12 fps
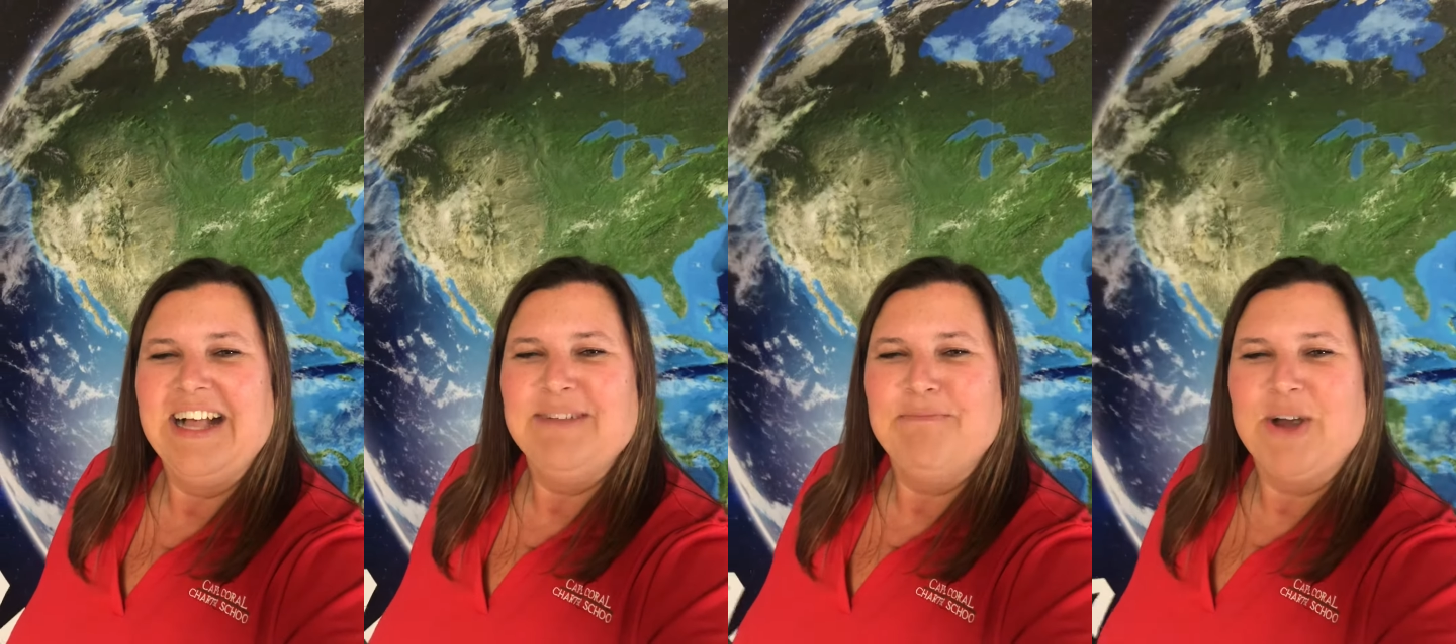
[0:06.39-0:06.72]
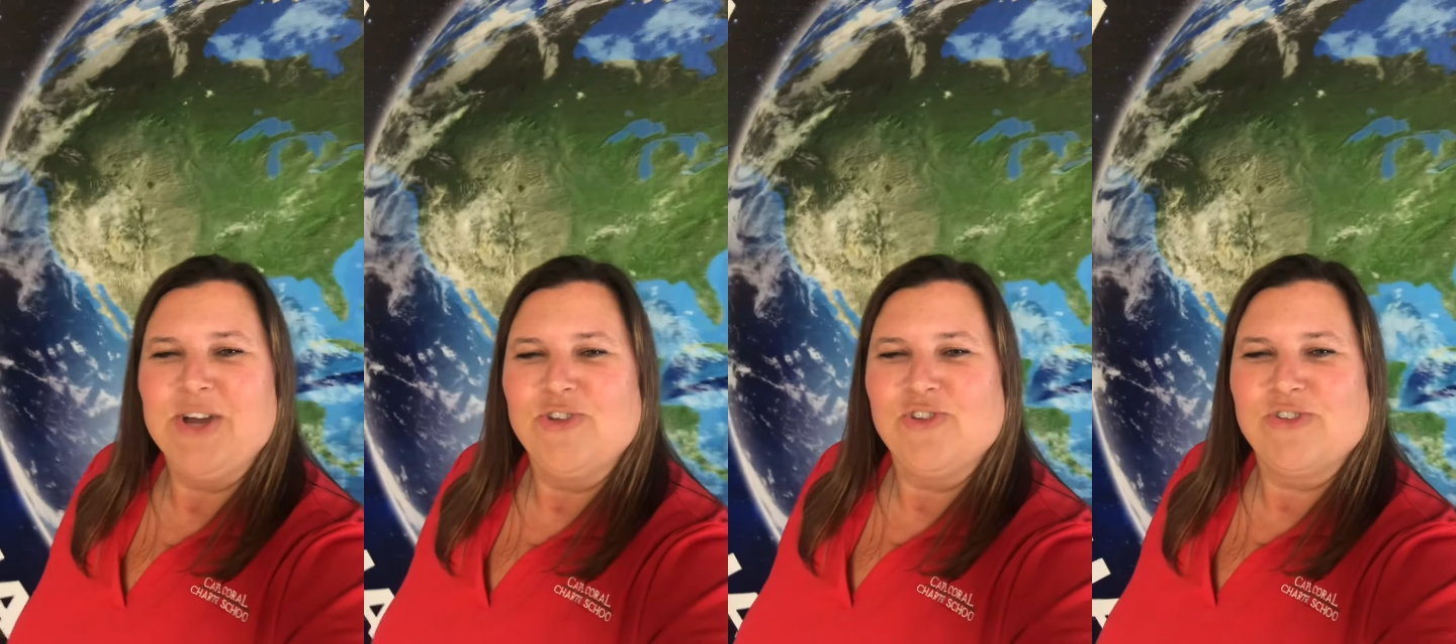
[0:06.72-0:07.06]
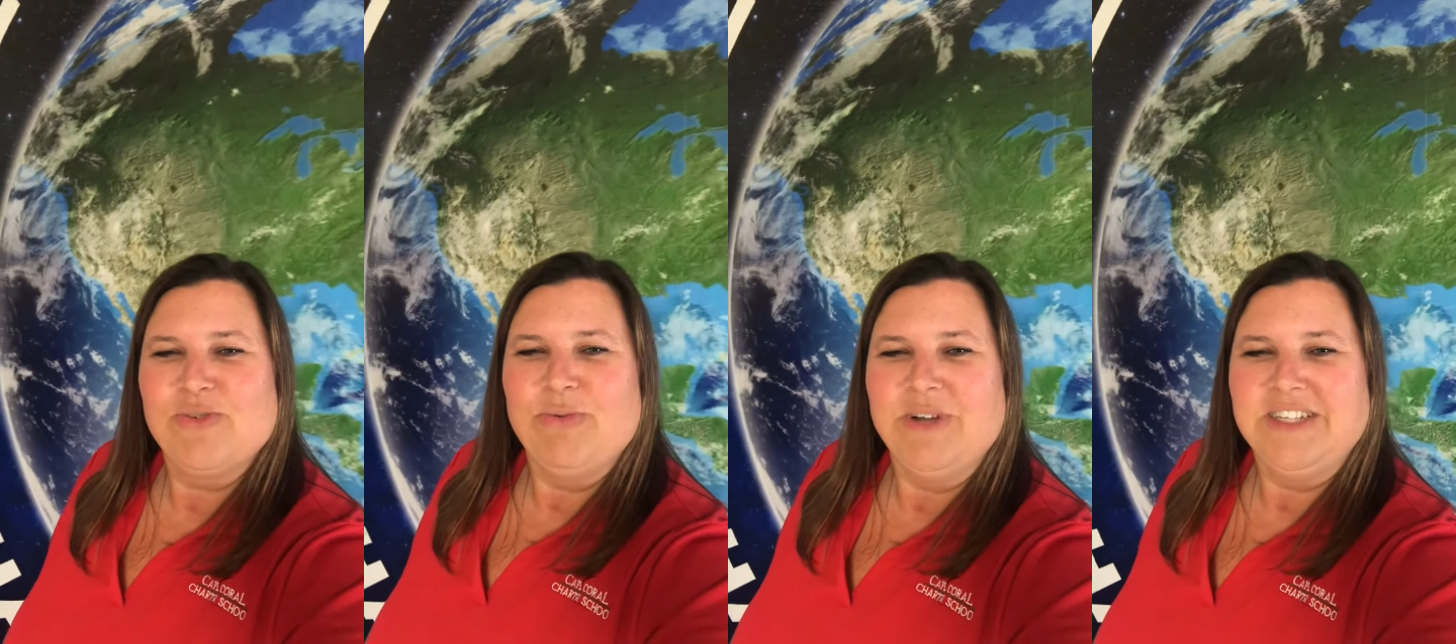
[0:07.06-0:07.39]
March
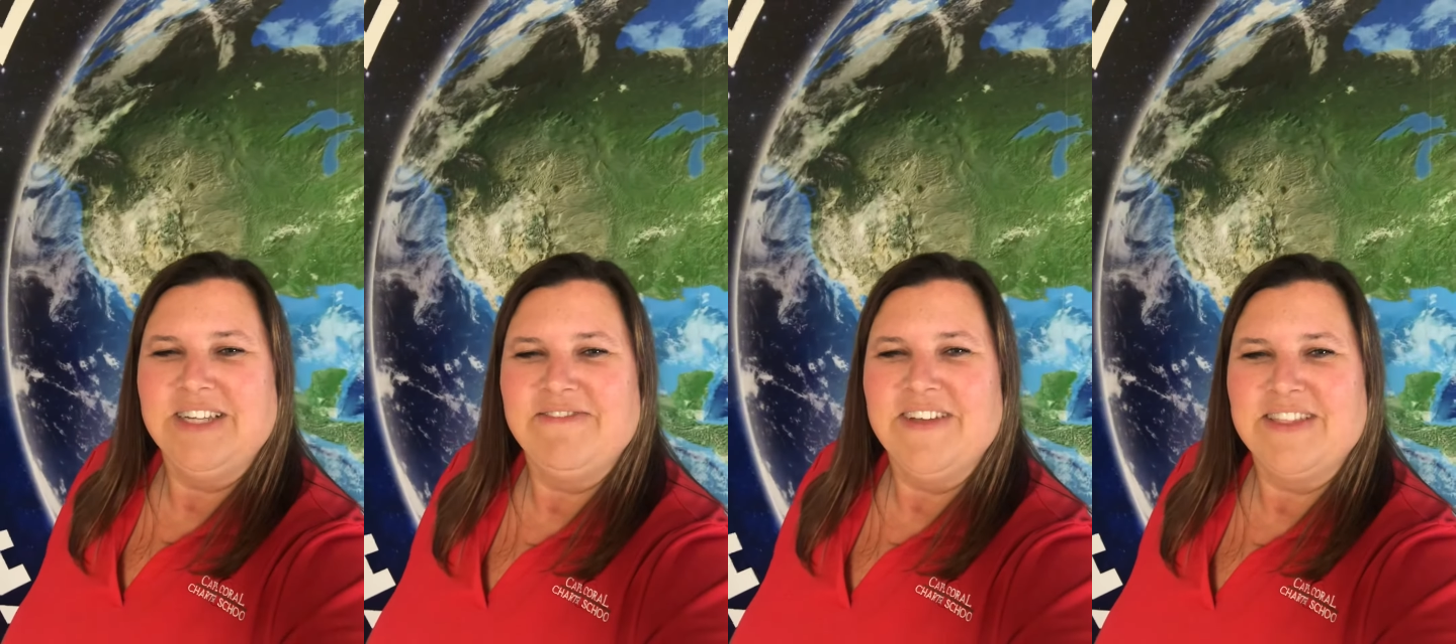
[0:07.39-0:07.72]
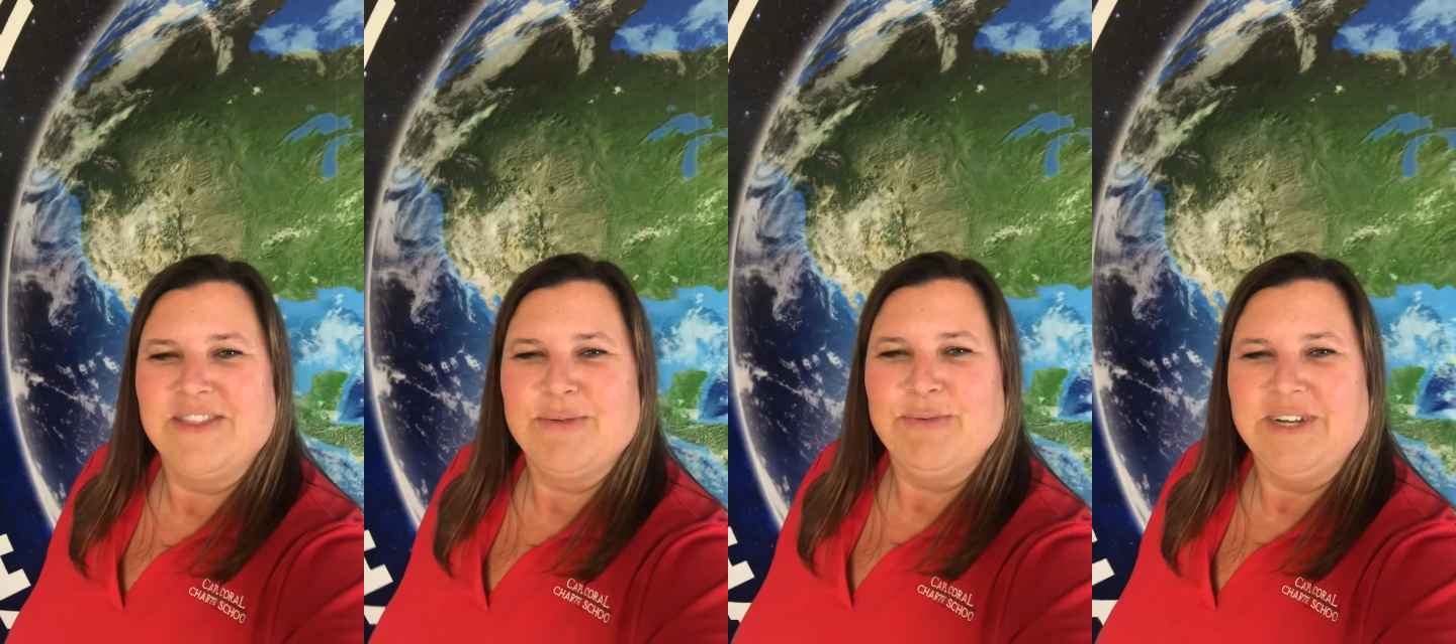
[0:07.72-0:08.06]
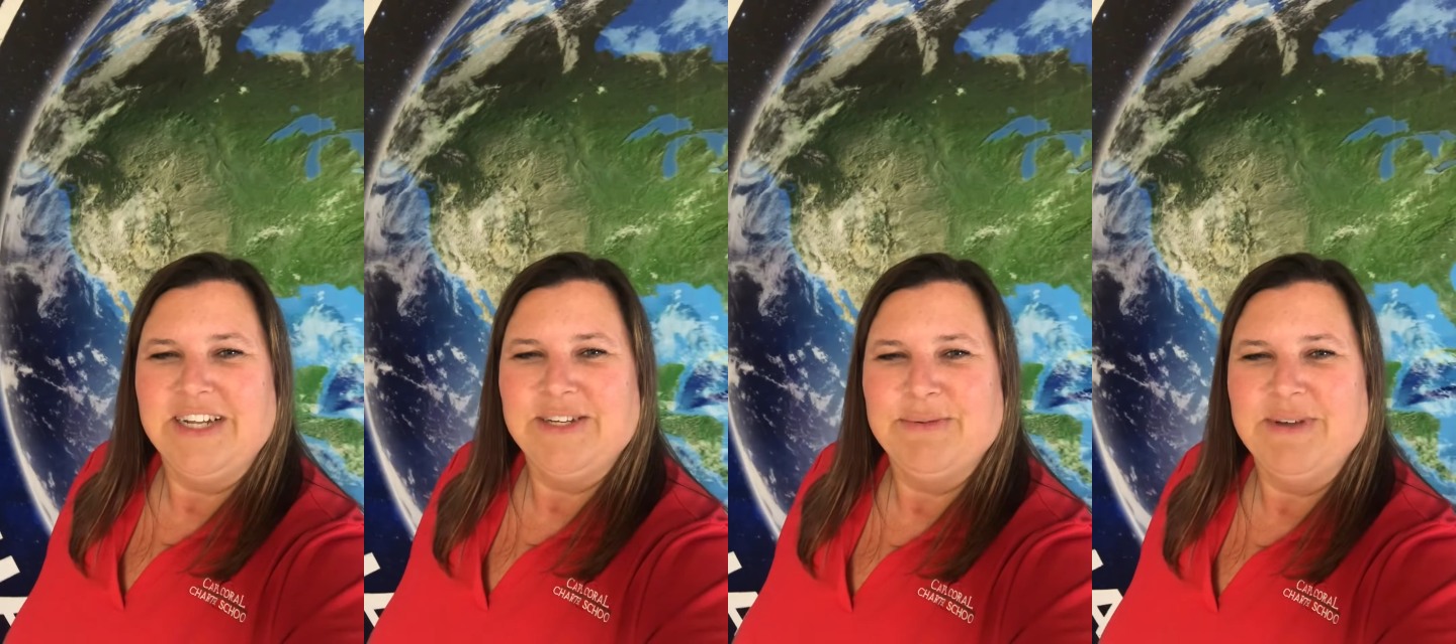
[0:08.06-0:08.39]
25th,
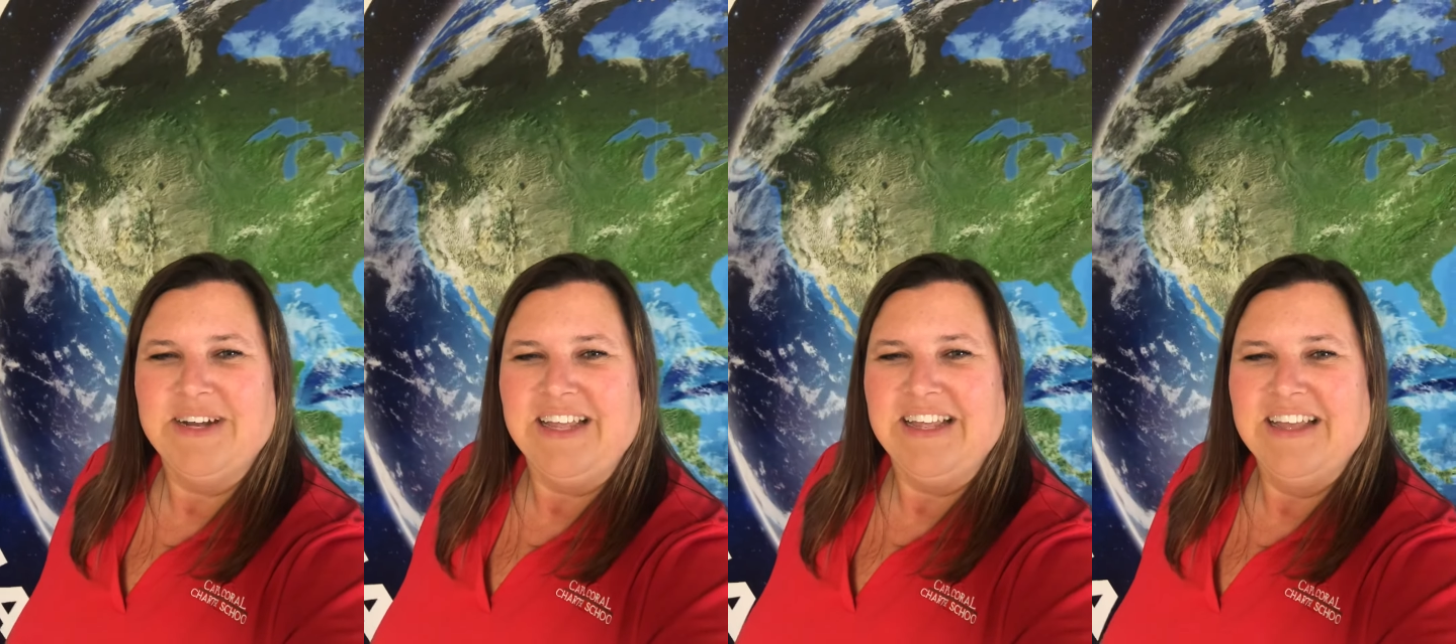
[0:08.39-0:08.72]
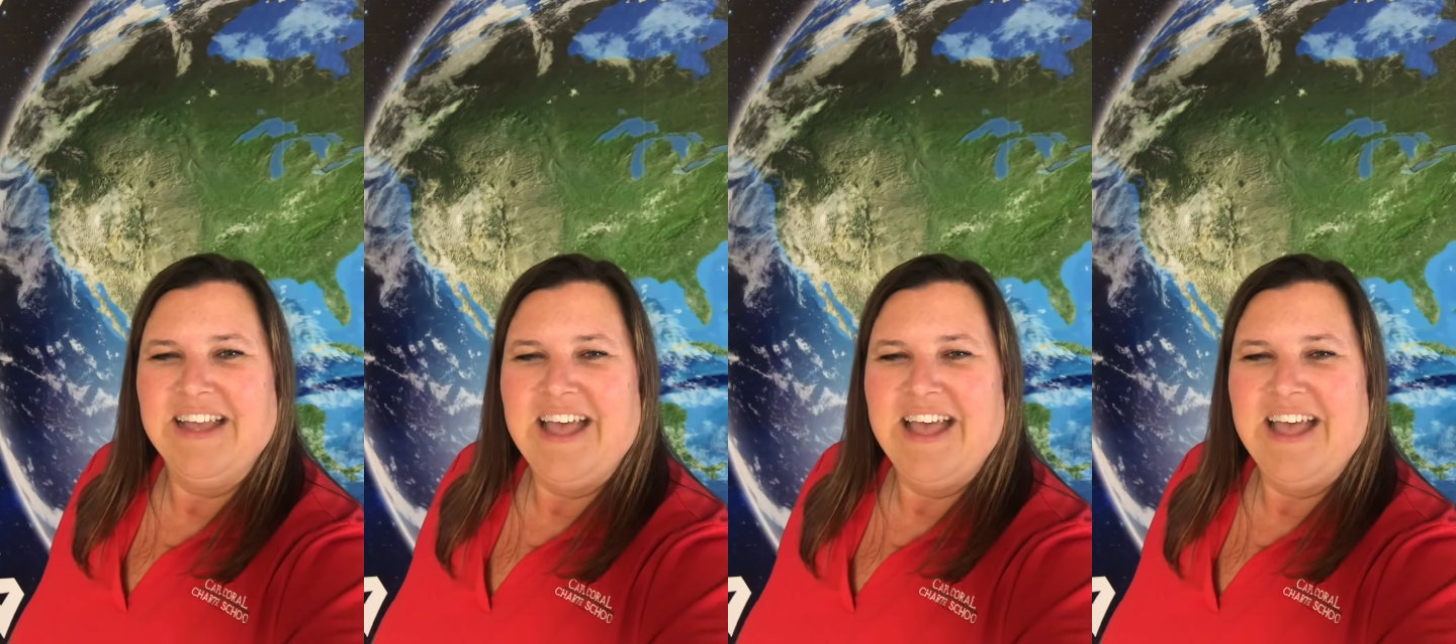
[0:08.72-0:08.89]
2020.